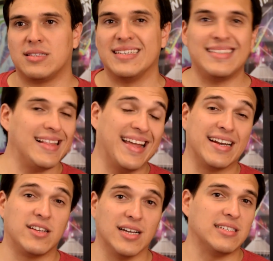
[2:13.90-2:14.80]

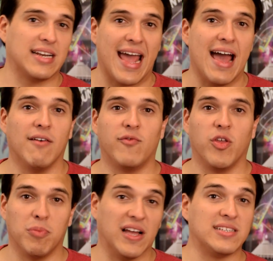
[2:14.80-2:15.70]
Disneyland doesn't have
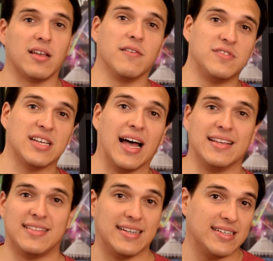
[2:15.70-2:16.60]
the blessing of
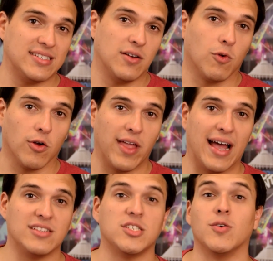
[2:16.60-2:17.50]
size that Disney World
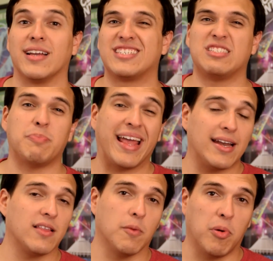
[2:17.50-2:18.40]
has, so
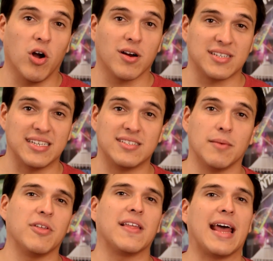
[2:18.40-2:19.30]
expanding the parks is
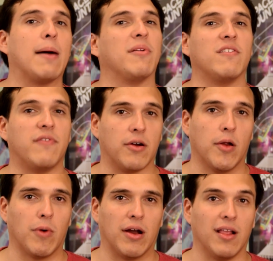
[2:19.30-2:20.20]
something that happens
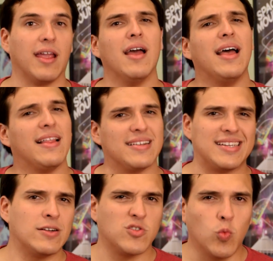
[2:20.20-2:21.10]
very rarely. That
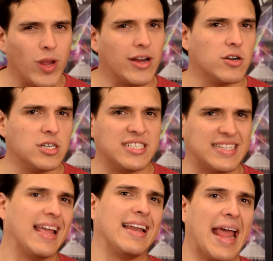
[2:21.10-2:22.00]
sounds weird to
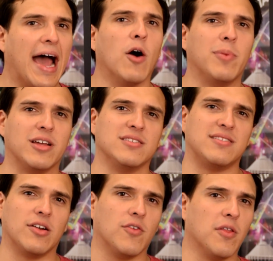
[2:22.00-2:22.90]
say now because
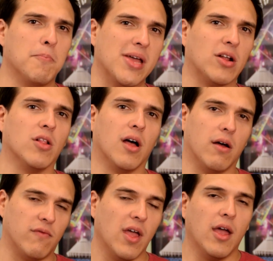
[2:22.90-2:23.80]
they're in the middle
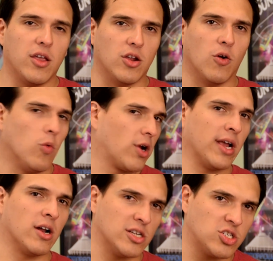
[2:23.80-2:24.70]
of, working
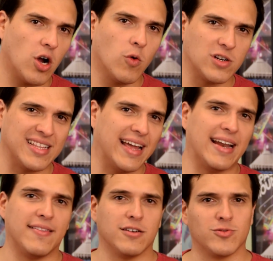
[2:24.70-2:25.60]
on a Star Wars land,
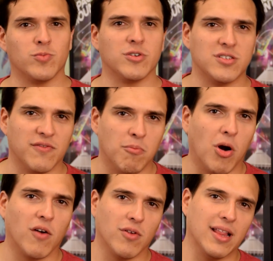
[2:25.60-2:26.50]
and there's rumors of a
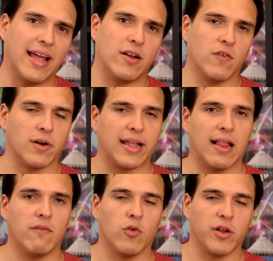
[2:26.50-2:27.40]
Marvel land over in
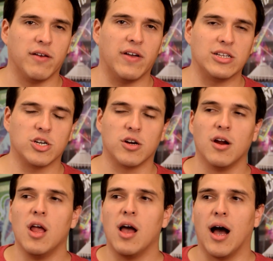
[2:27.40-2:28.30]
California Adventure,
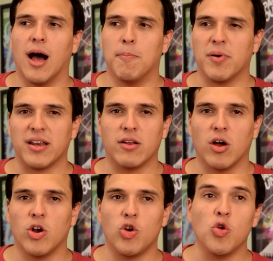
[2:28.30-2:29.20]

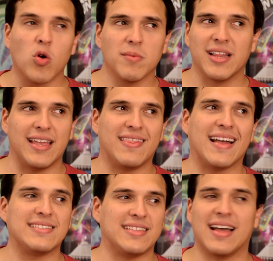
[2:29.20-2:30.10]
but normally
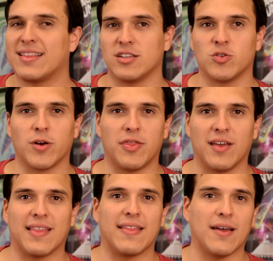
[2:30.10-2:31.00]
that's not the sort of
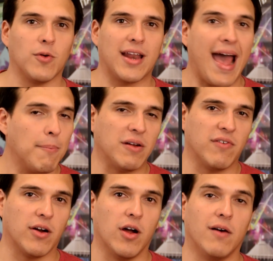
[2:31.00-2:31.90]
thing that would happen
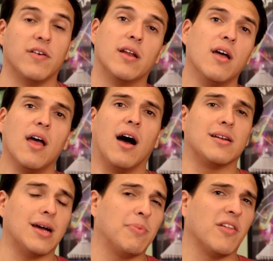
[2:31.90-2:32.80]
very often. On
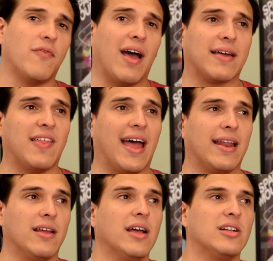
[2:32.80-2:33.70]
top of the fact
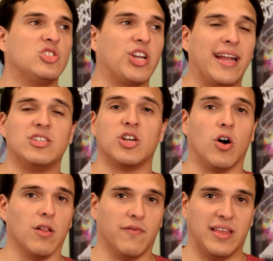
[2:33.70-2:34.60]
that changing
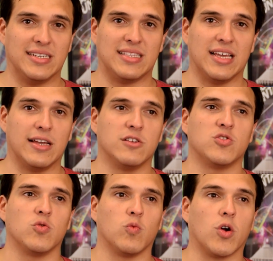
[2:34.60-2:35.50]
all of these things
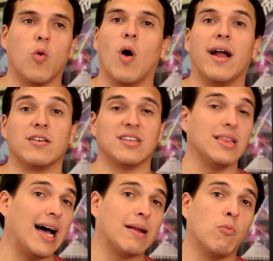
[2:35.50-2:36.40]
requires a
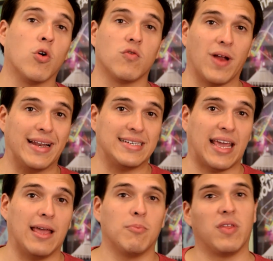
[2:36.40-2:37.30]
lot more red
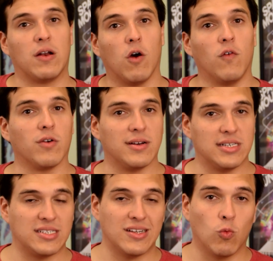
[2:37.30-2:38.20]
tape than over in
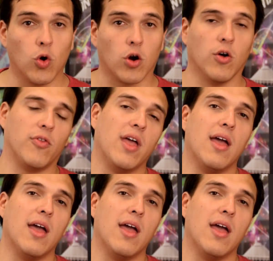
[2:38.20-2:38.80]
Disney World.